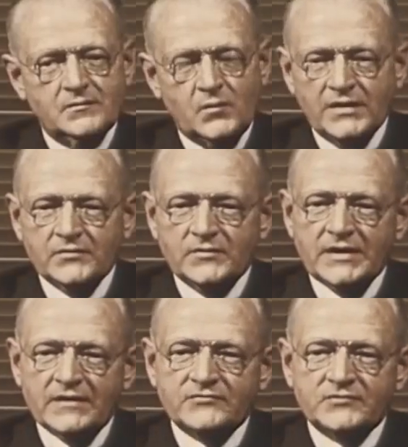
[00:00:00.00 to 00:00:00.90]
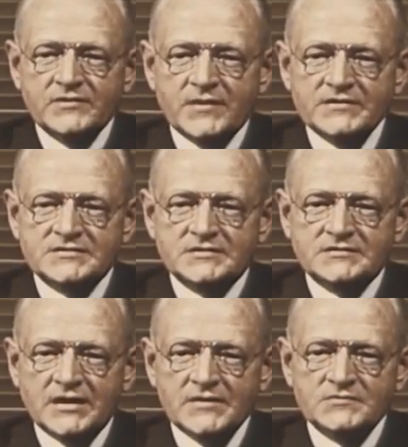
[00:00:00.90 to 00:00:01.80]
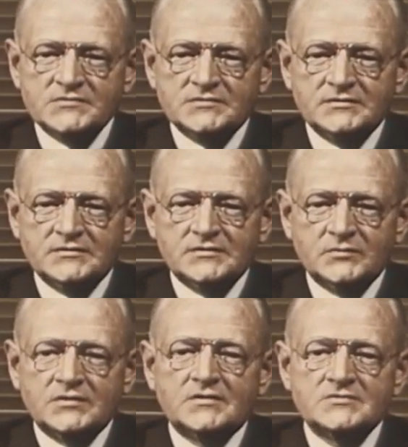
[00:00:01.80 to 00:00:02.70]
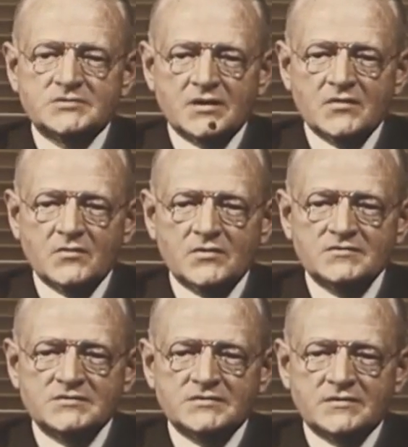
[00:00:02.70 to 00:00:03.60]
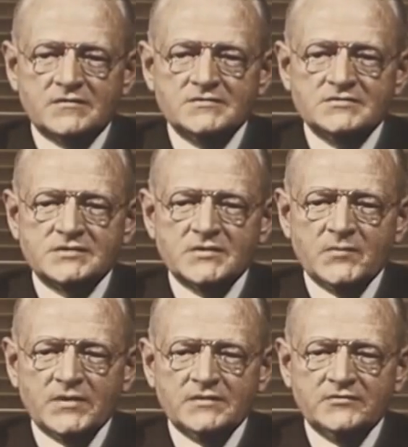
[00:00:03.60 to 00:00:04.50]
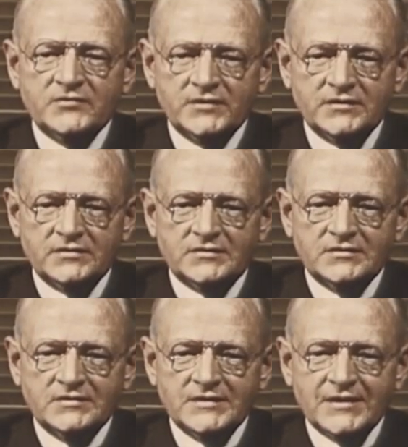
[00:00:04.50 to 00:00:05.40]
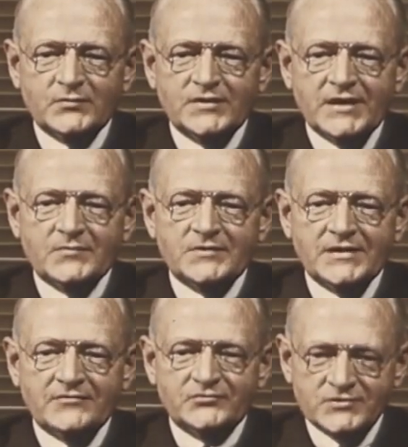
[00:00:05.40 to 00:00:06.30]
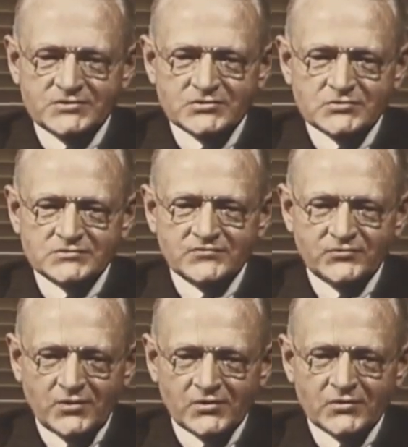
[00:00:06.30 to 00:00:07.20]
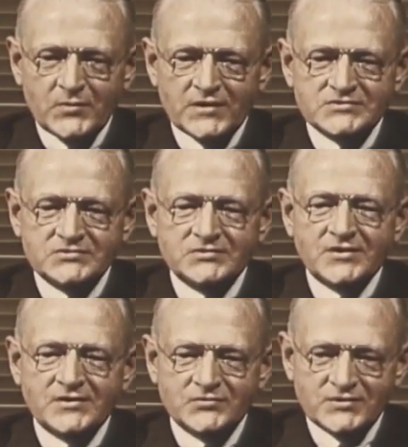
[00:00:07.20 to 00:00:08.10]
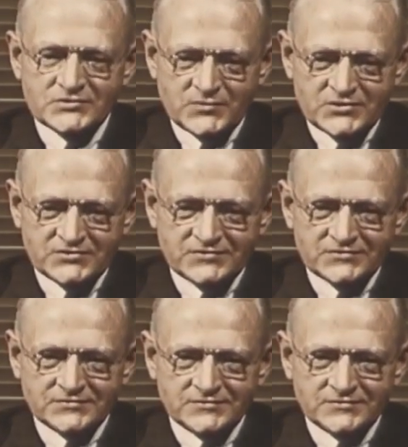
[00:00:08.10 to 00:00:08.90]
Why do we have three basic types? Because General Motors encourages independent thinking, and we happen to have three schools of thought on passenger car transmissions.